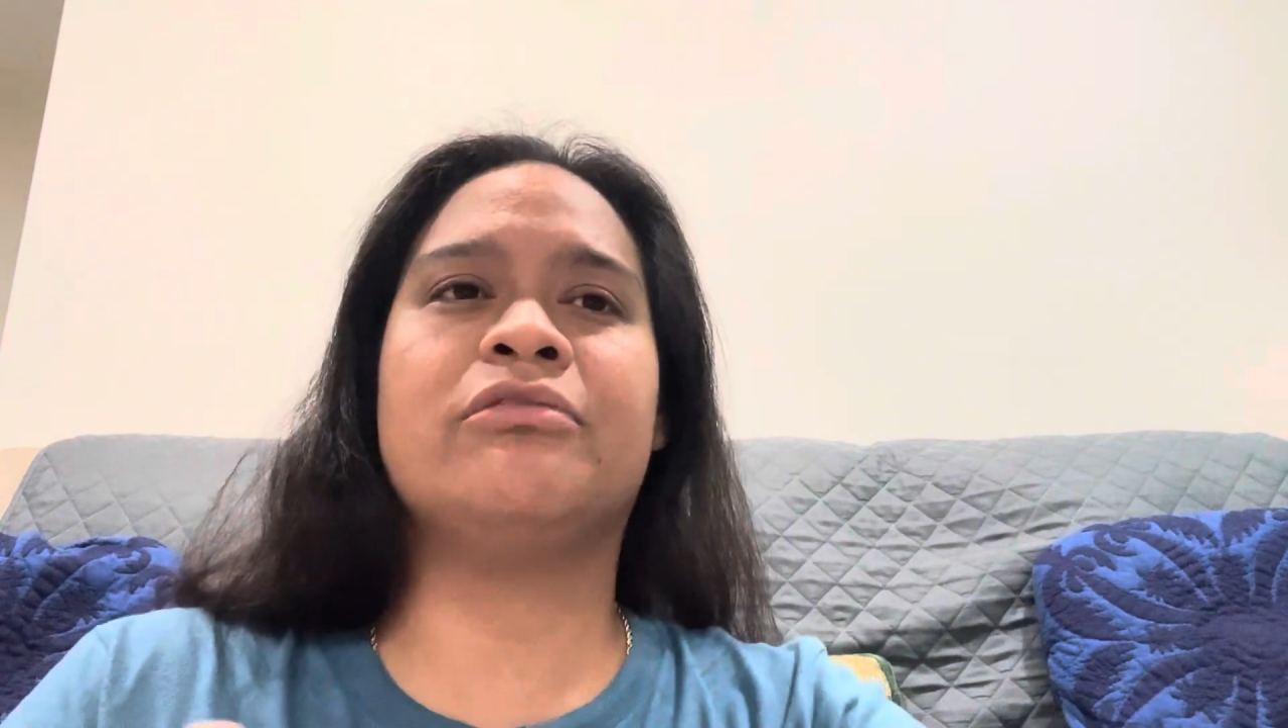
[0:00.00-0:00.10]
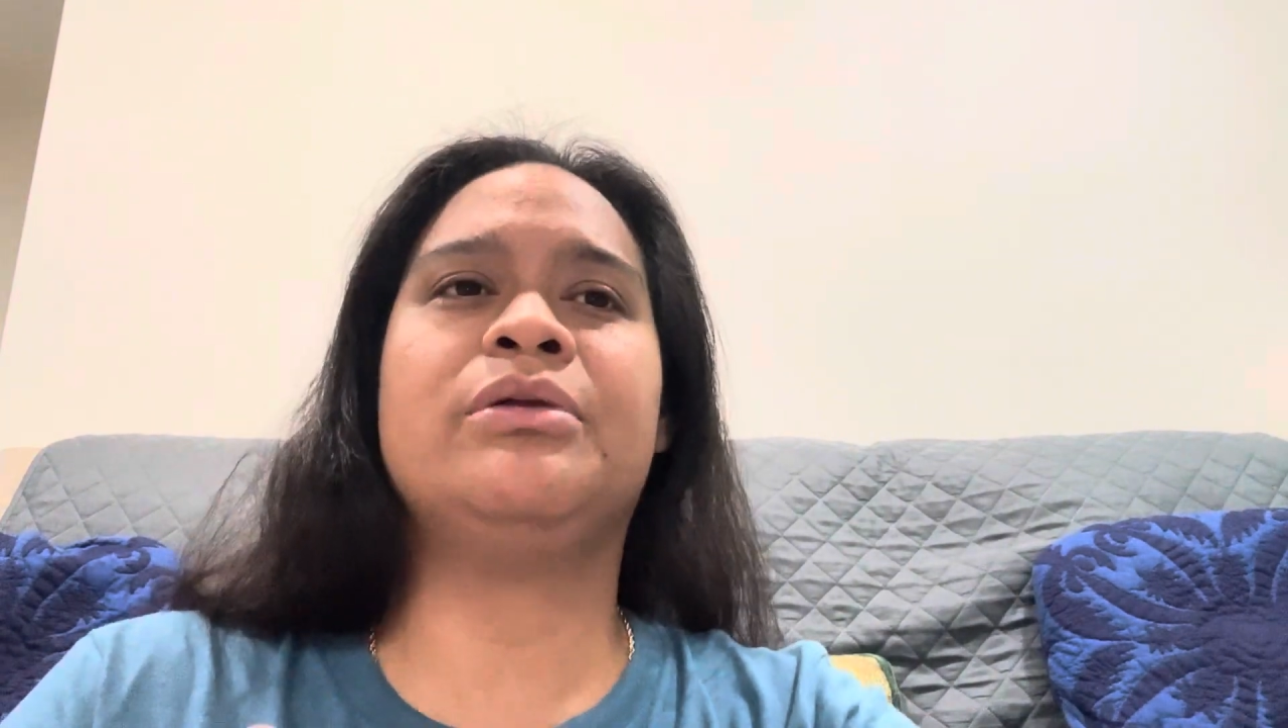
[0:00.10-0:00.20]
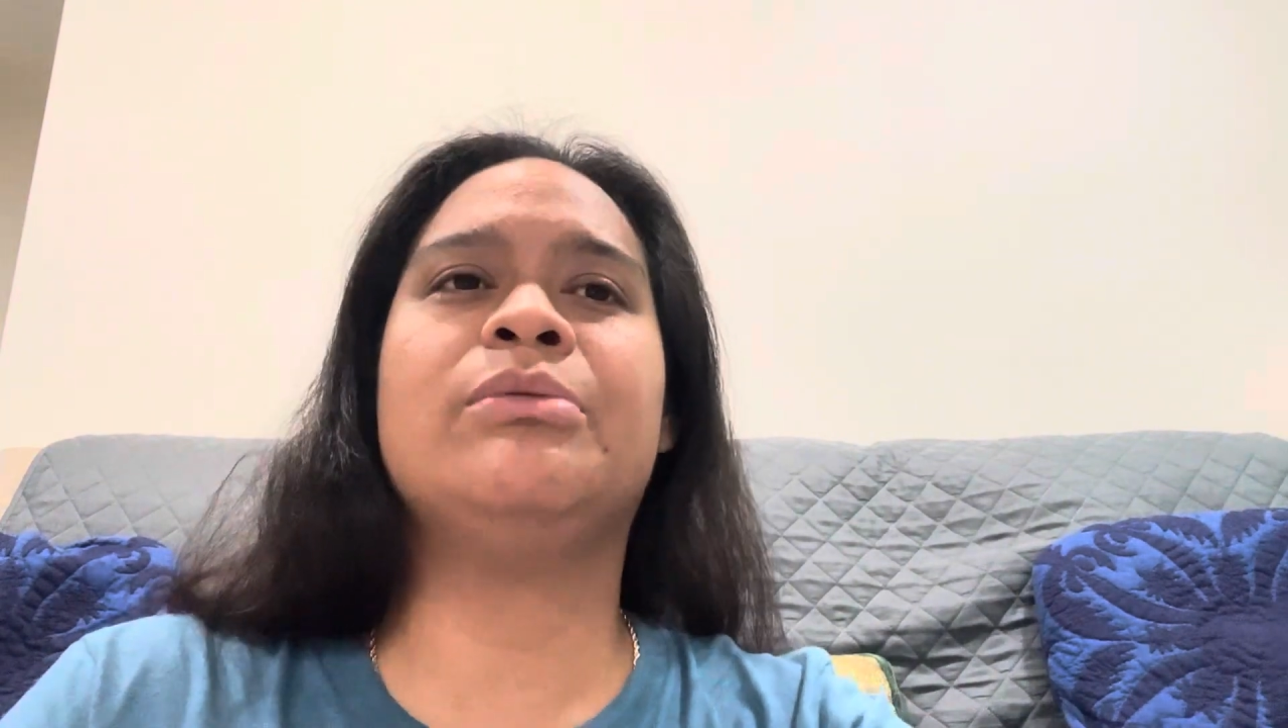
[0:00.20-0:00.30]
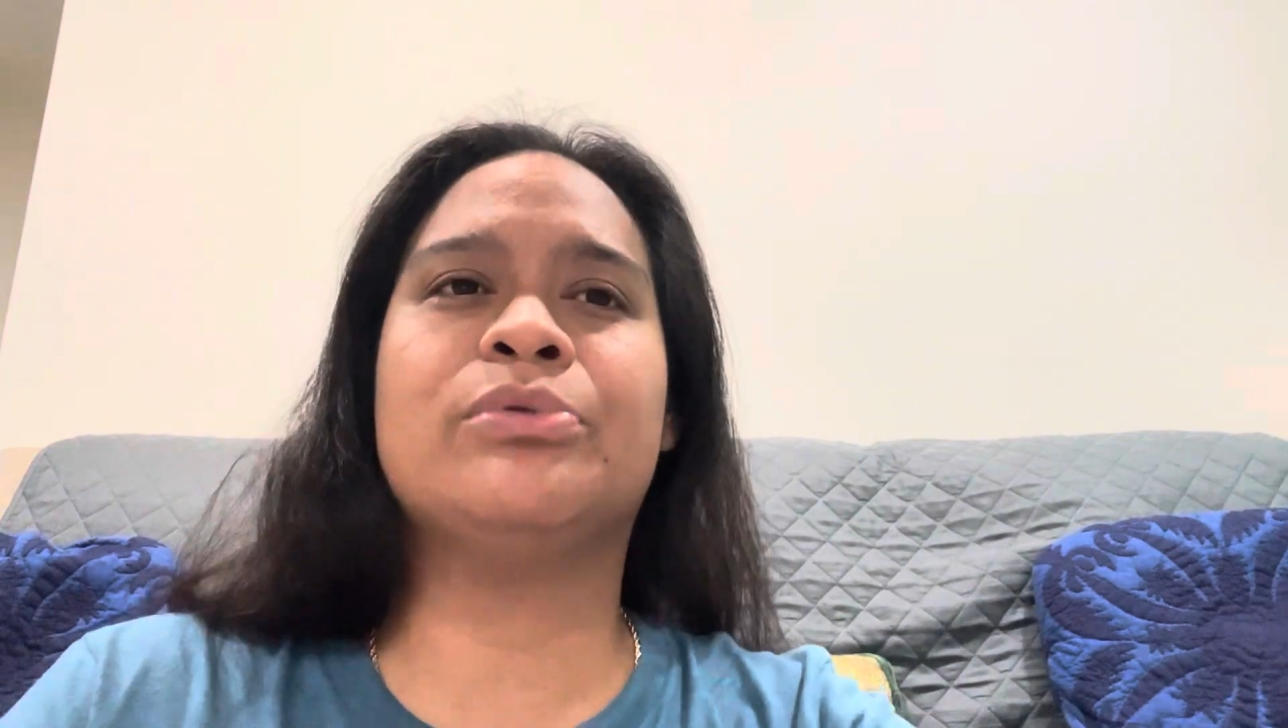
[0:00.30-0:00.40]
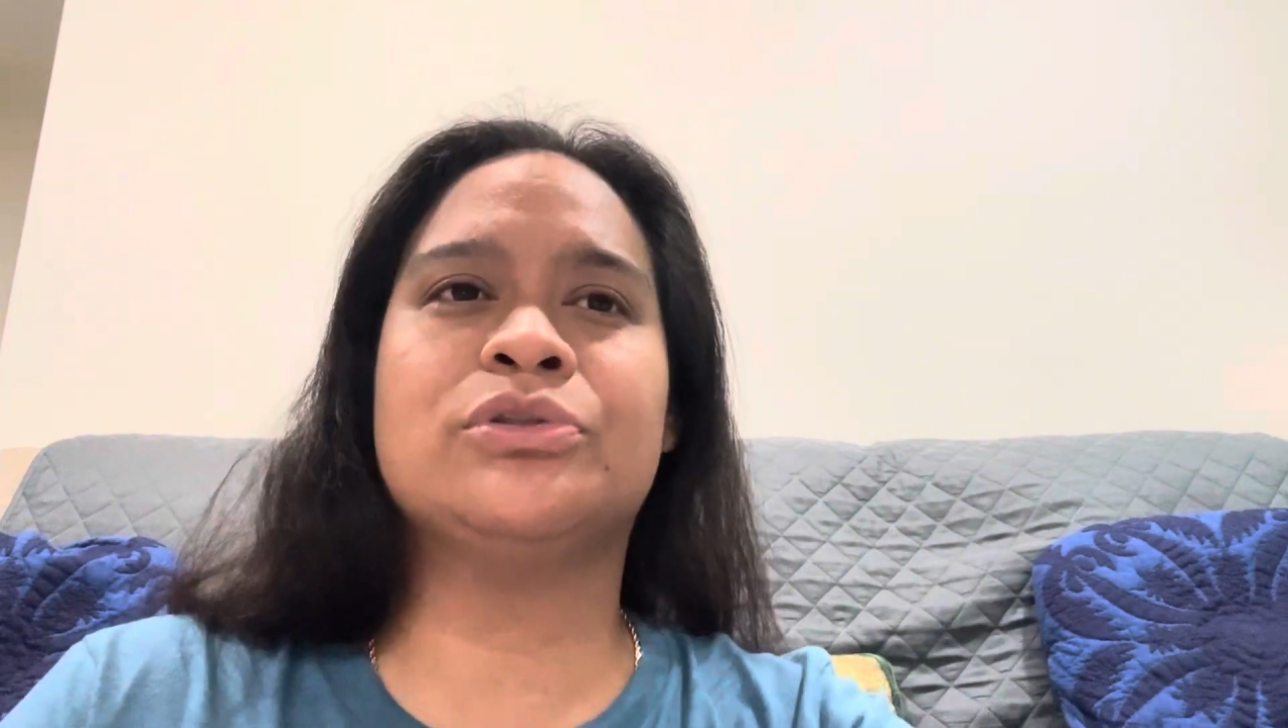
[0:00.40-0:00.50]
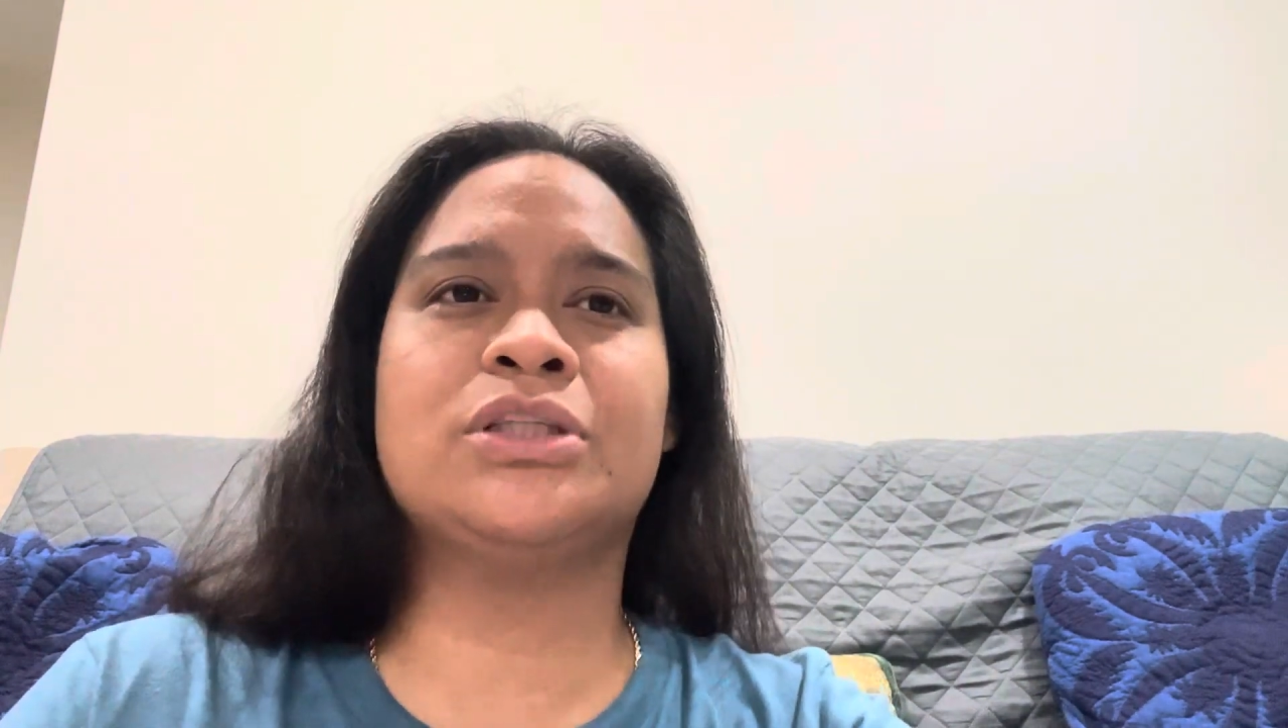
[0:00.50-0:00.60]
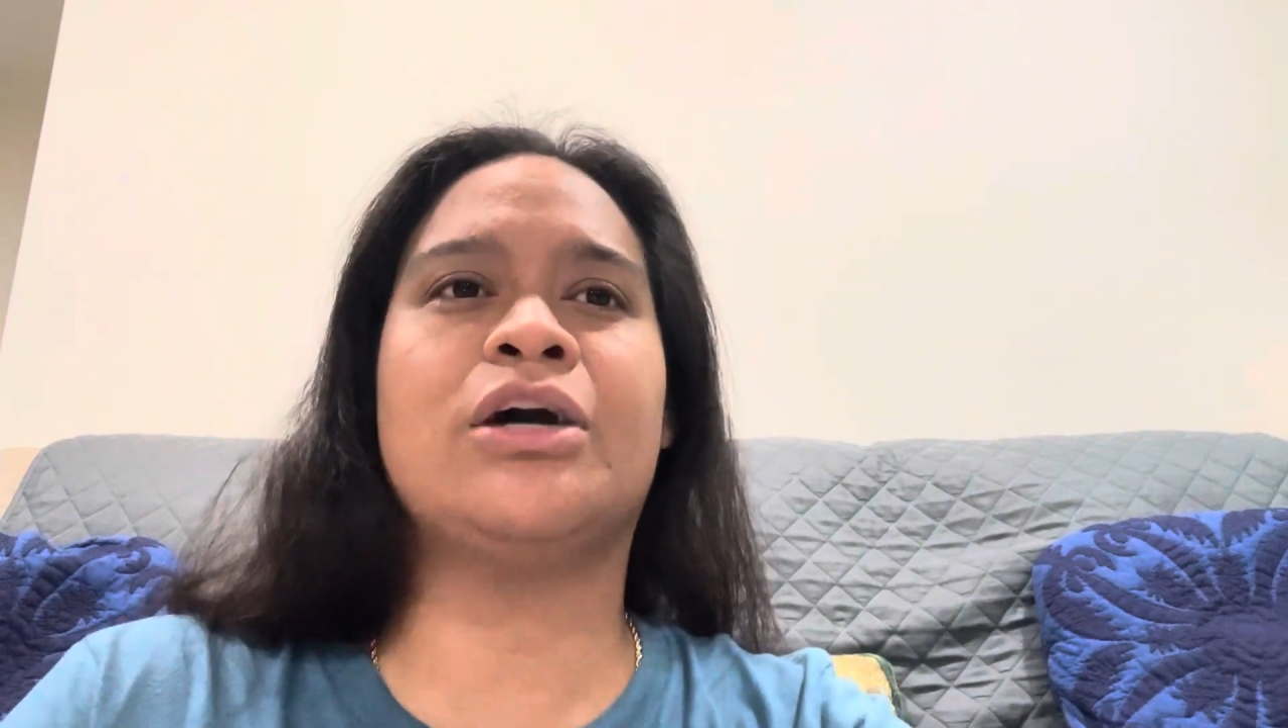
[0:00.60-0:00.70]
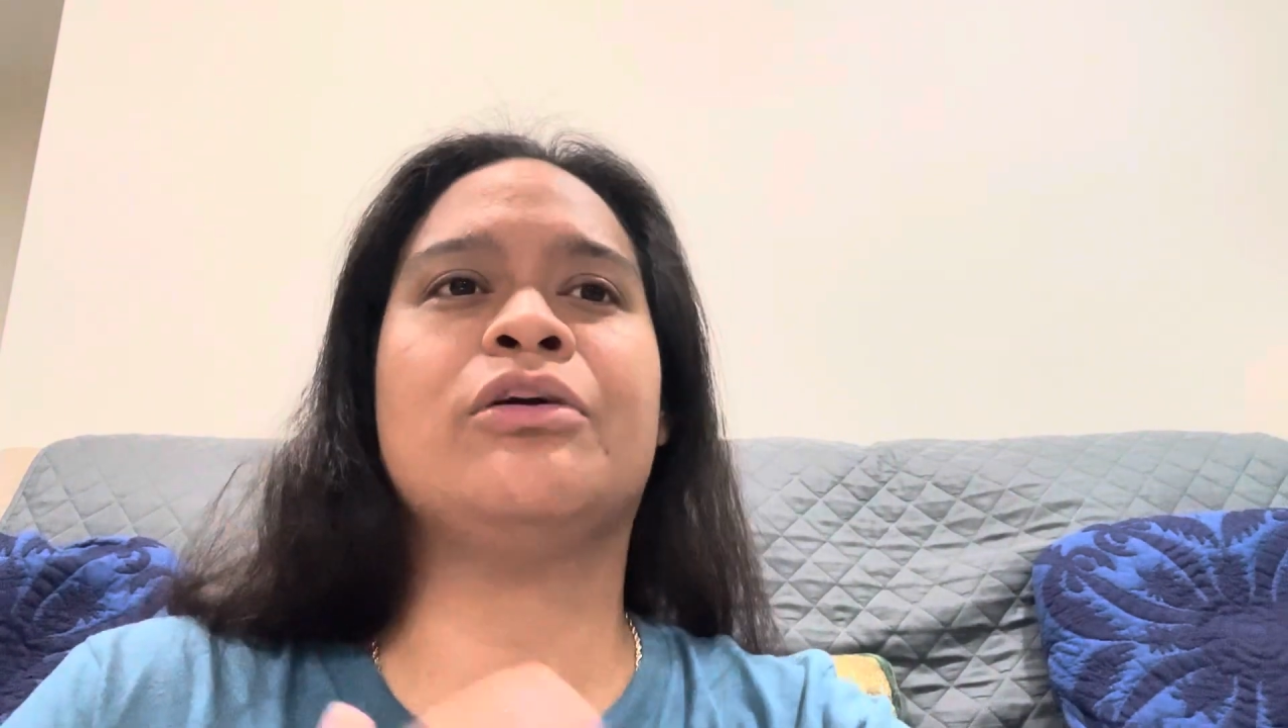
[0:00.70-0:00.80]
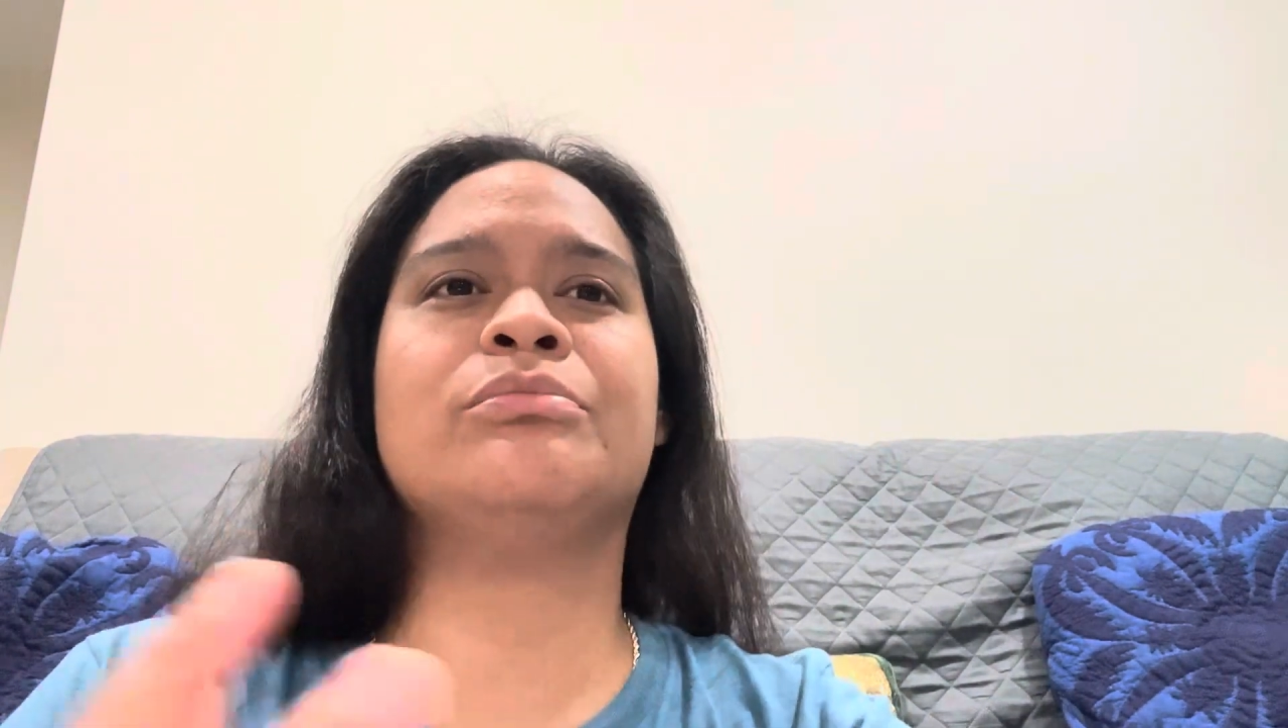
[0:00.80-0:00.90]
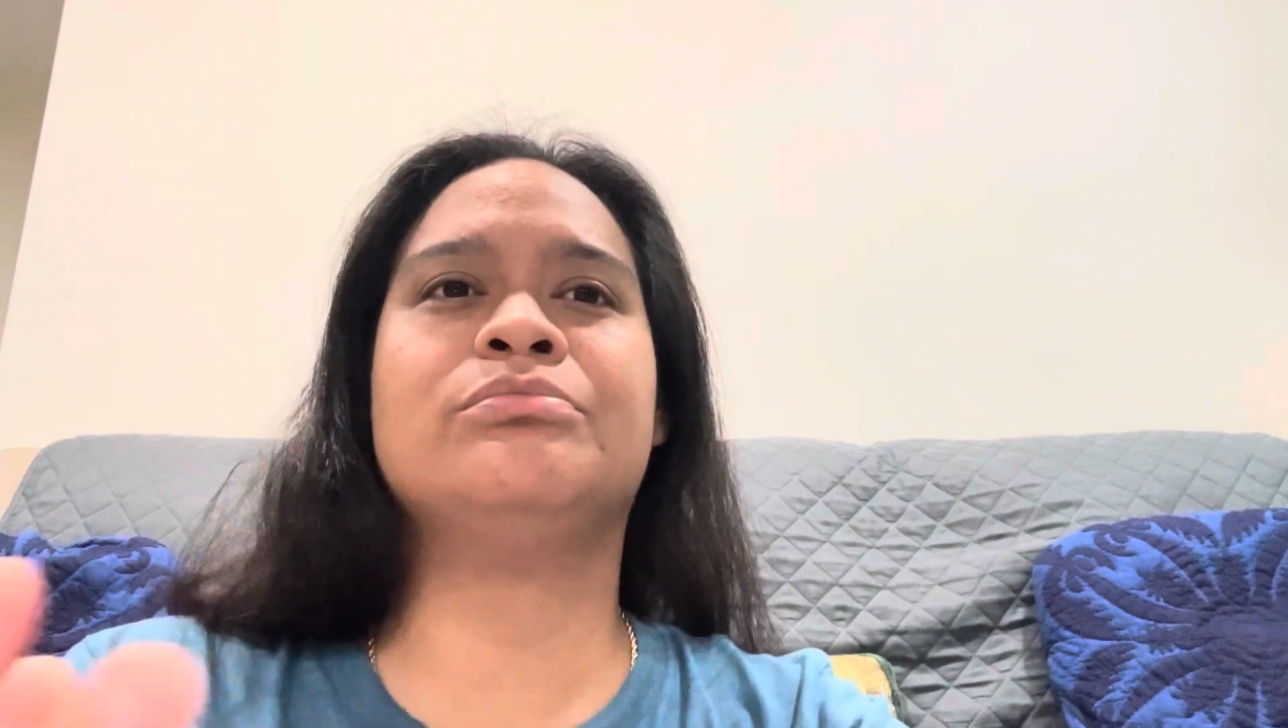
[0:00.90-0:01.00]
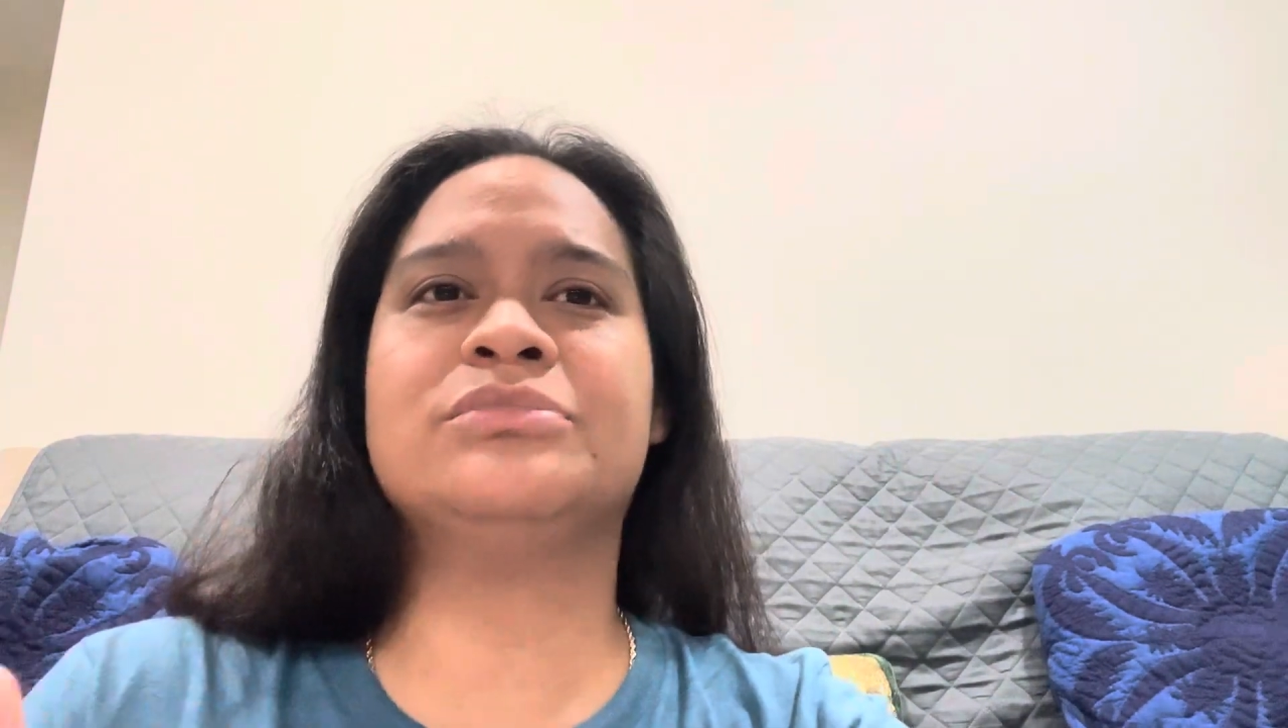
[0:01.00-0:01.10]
people to help